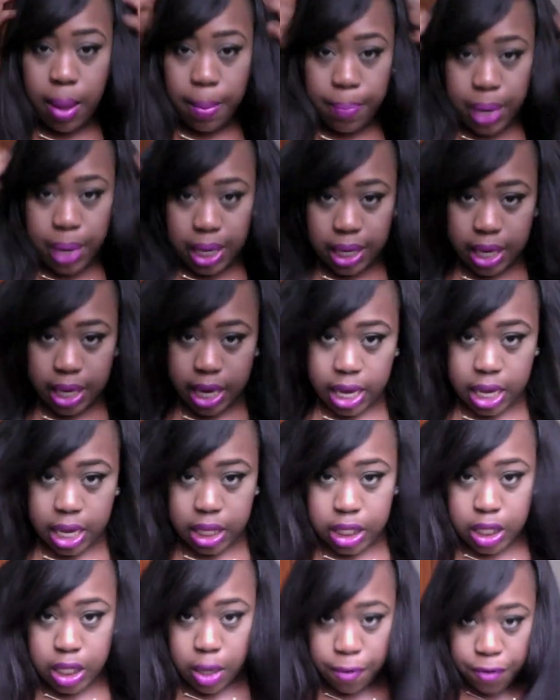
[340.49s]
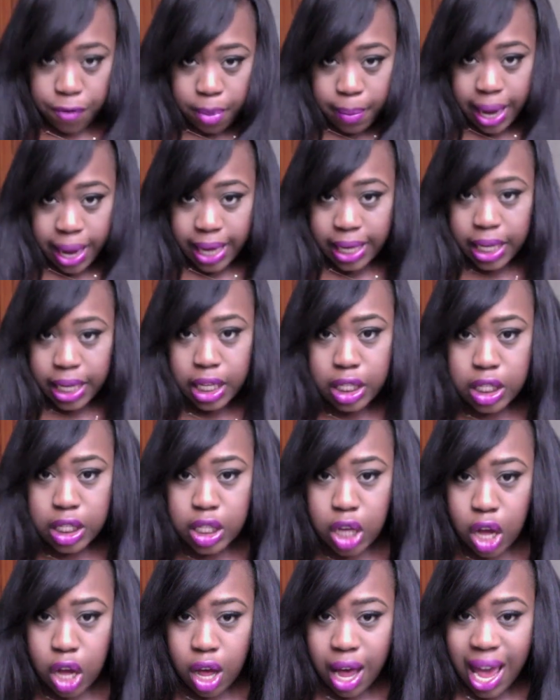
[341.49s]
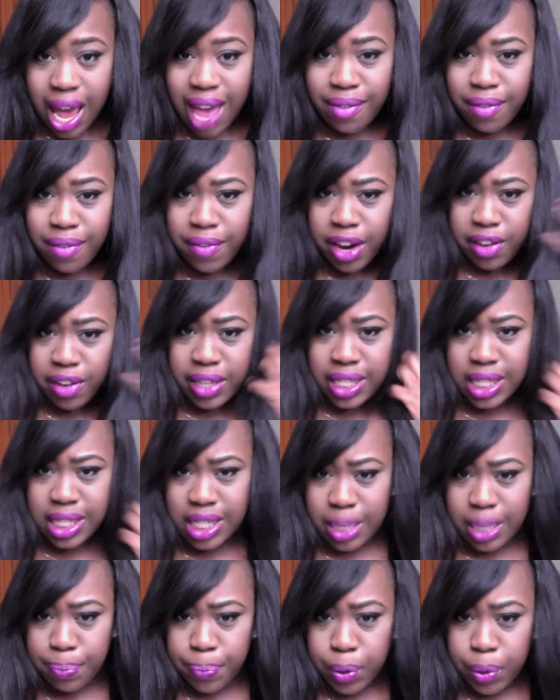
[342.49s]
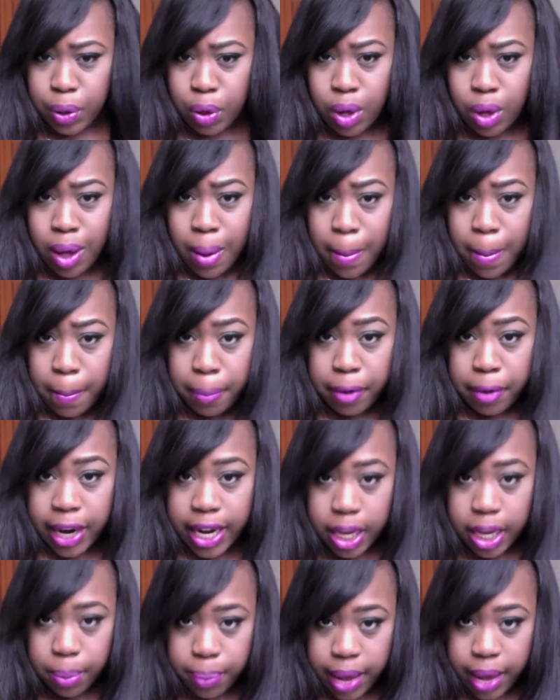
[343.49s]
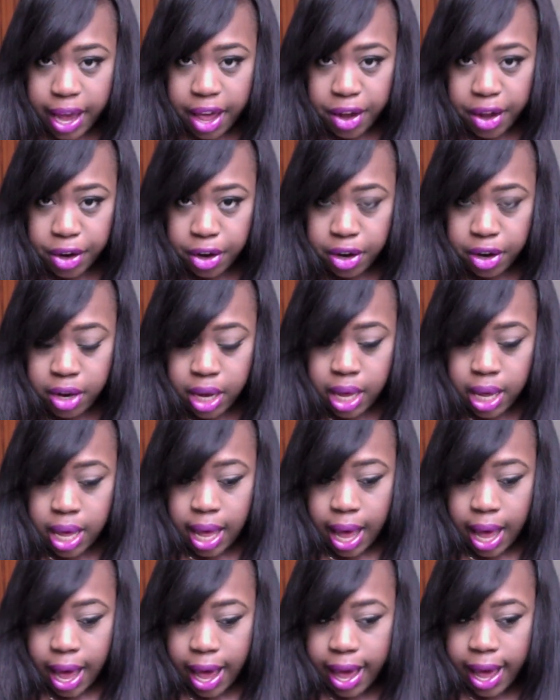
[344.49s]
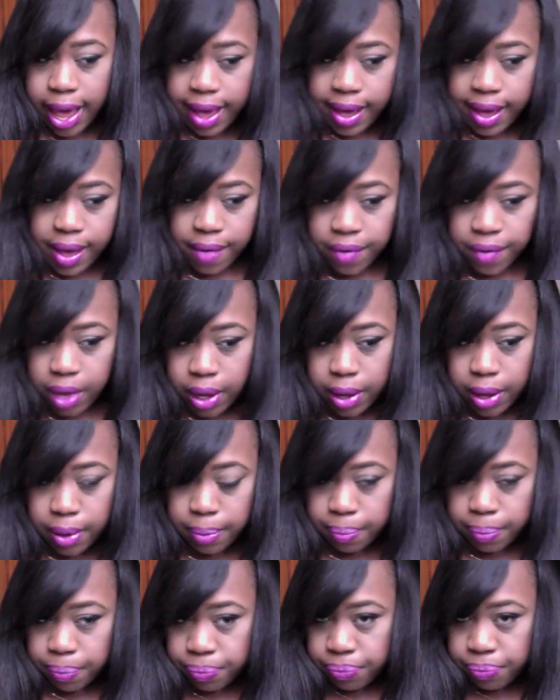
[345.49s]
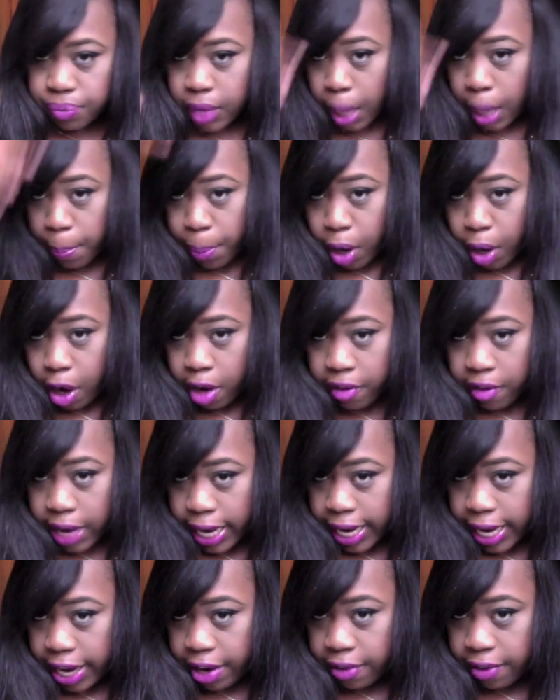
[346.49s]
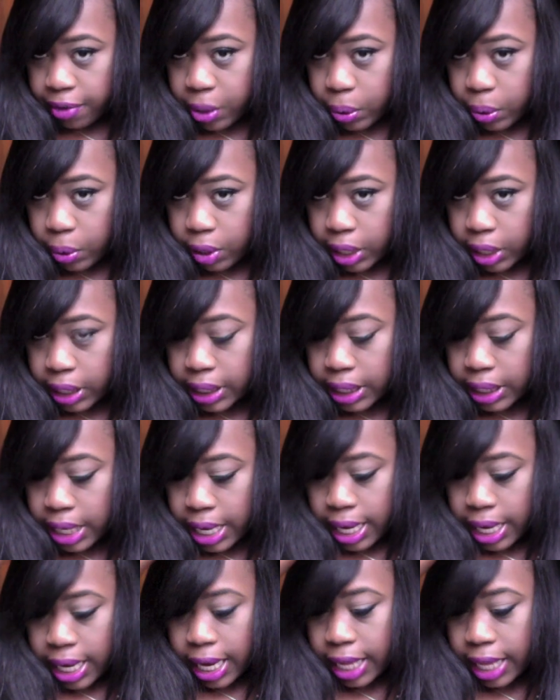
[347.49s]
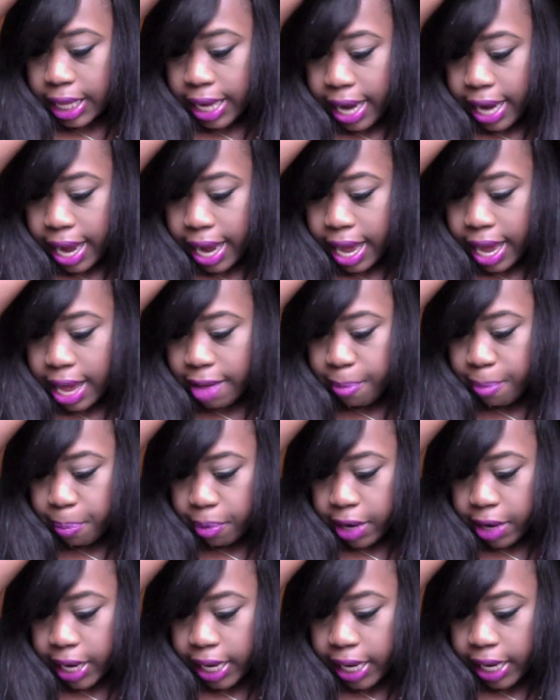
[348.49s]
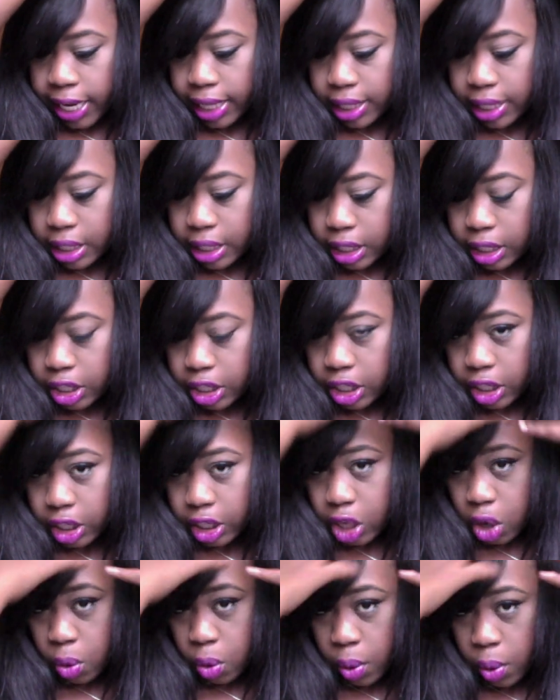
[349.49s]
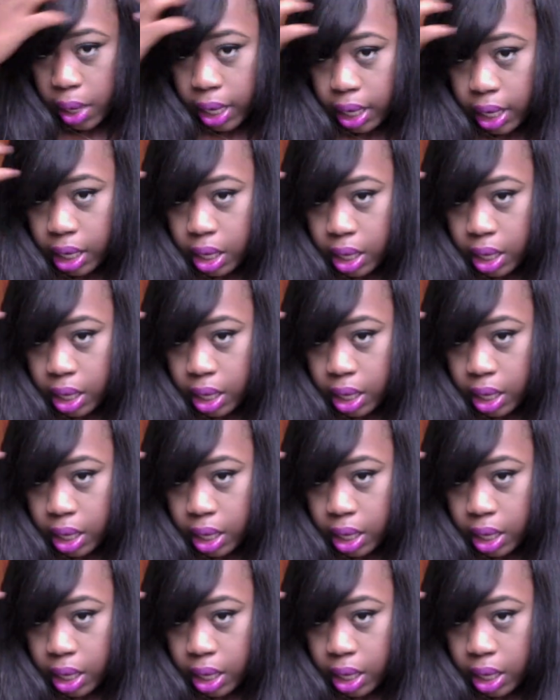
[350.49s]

But yeah, so for my install, I have a very simple braiding pattern. I have a part right here, of course, and then I have braids just going